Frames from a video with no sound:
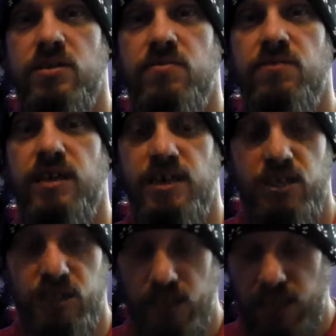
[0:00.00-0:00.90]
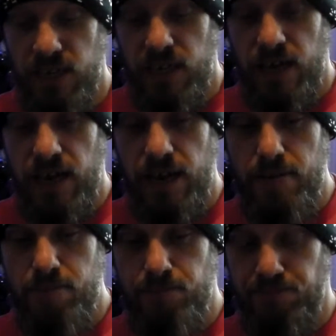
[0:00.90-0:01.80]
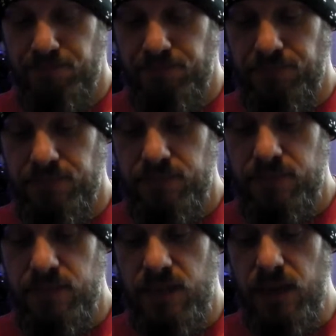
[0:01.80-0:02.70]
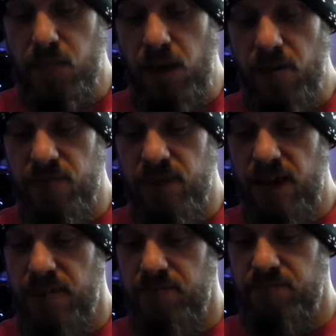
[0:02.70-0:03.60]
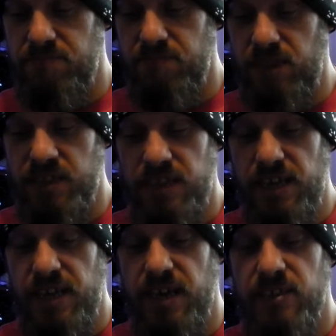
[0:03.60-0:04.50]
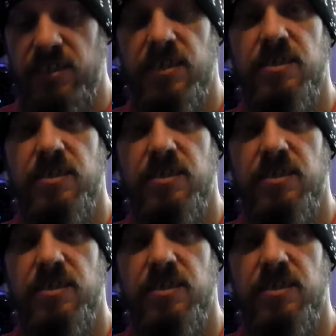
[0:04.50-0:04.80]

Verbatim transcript: the finish, um, and apart from that, like I say, I just